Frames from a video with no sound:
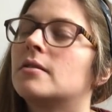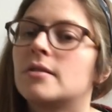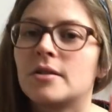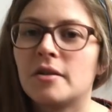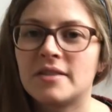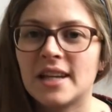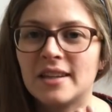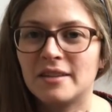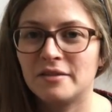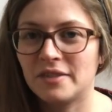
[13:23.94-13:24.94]
so I've said
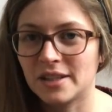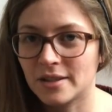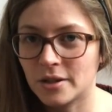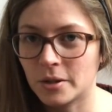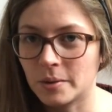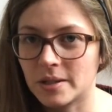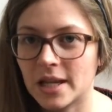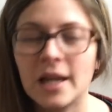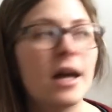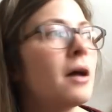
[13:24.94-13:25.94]
that it feels
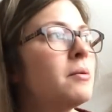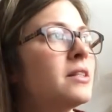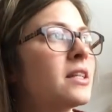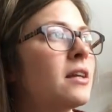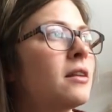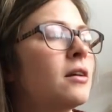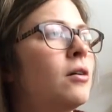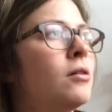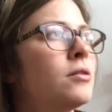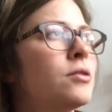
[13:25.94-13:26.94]
cozy. I would say that it
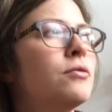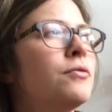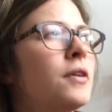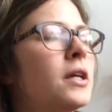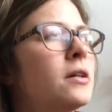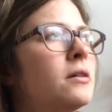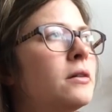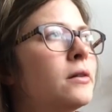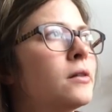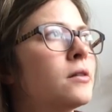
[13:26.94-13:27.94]
also
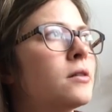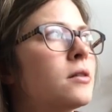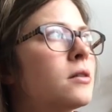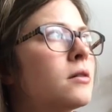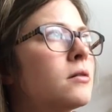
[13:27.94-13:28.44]
feels,